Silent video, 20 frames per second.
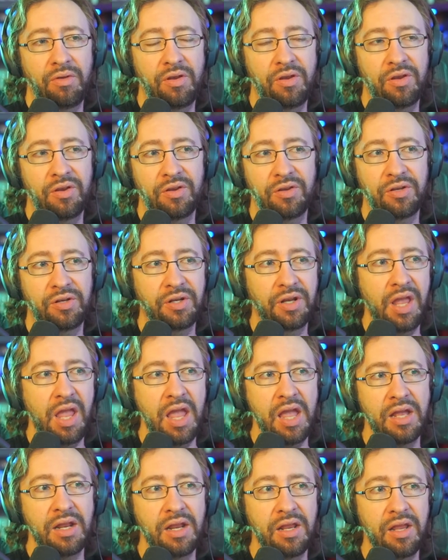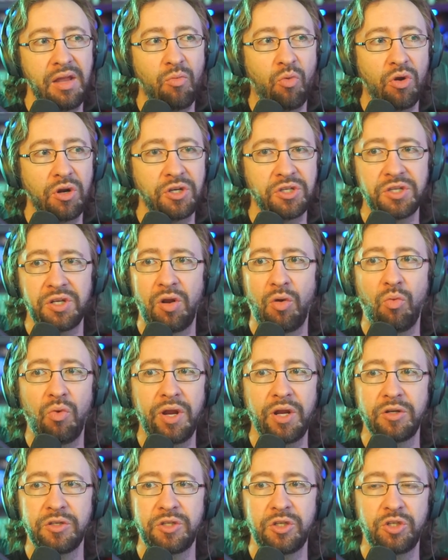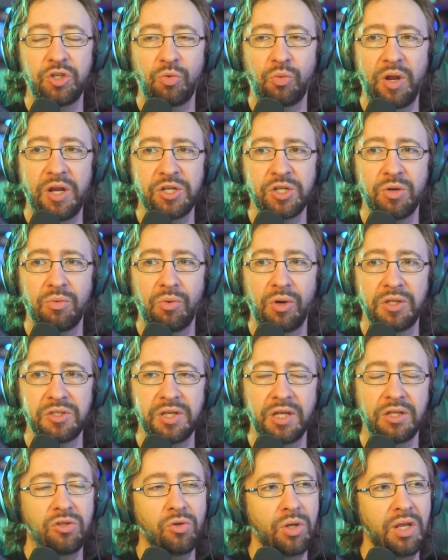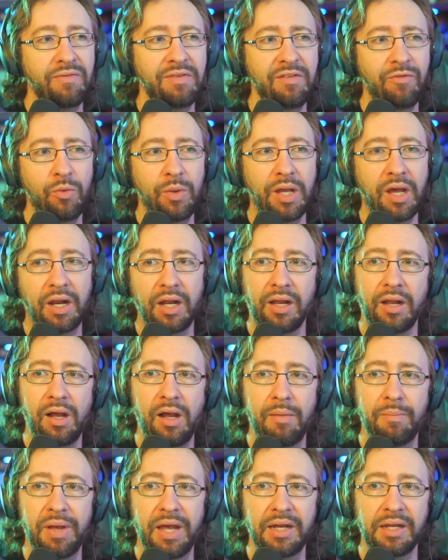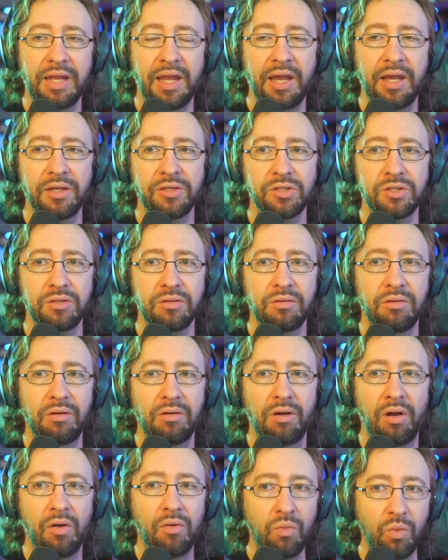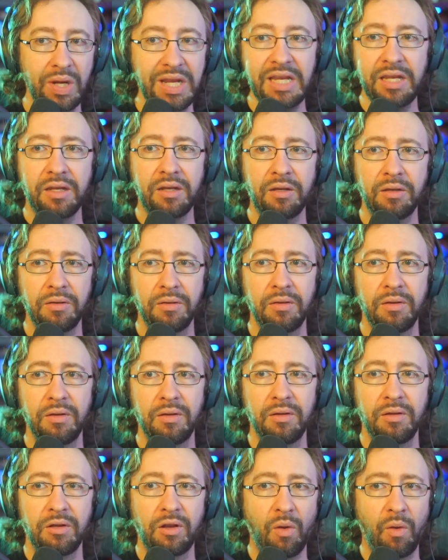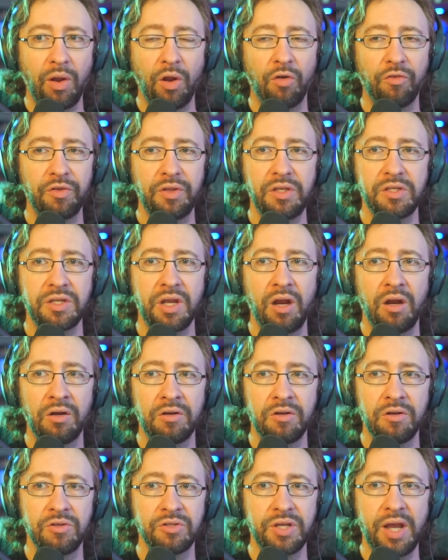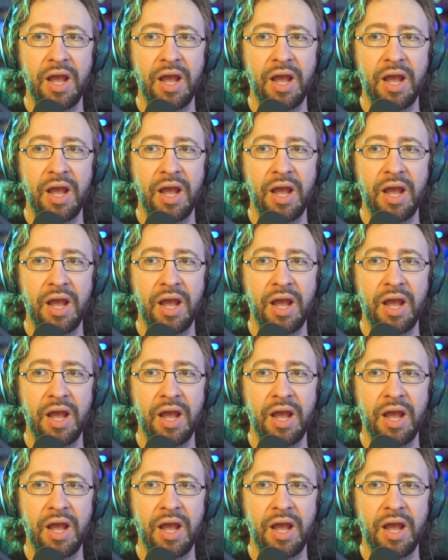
it, it, we're just in a weird situation where it's like, dude, even if we got a Kombat Kast a week going over these characters.